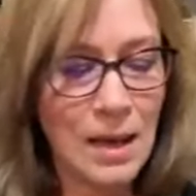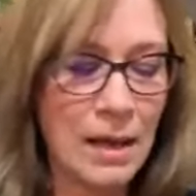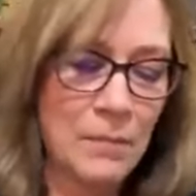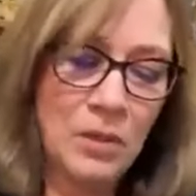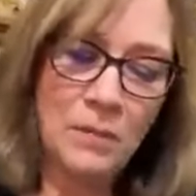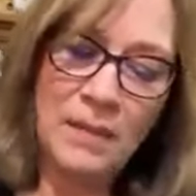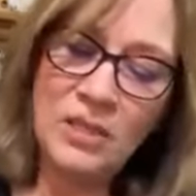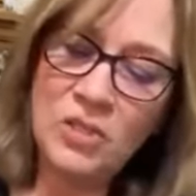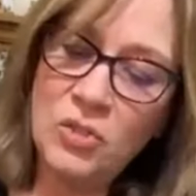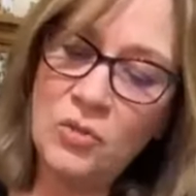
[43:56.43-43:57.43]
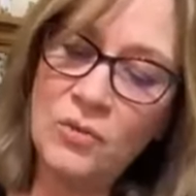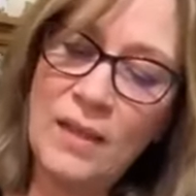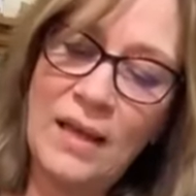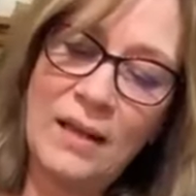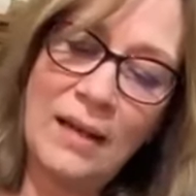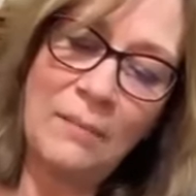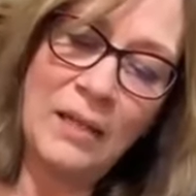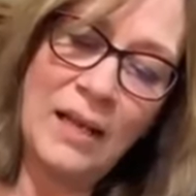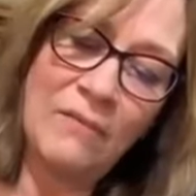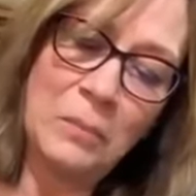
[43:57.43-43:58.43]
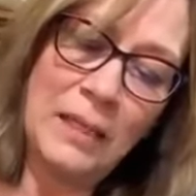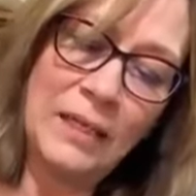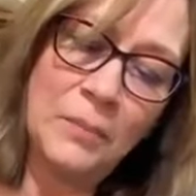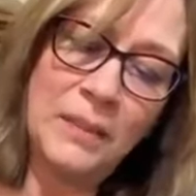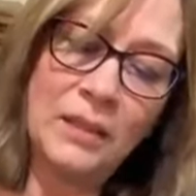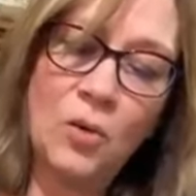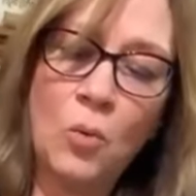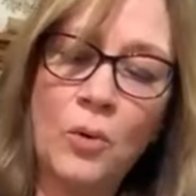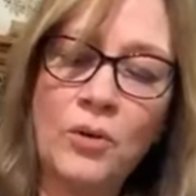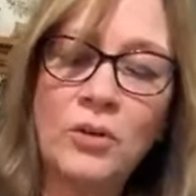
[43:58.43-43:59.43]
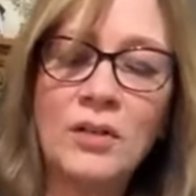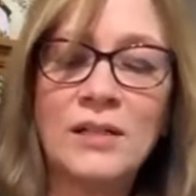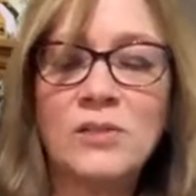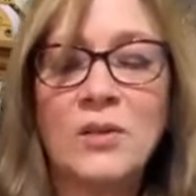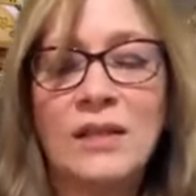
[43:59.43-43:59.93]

I'm gonna make sure that I'm gonna have them lined up at the corner and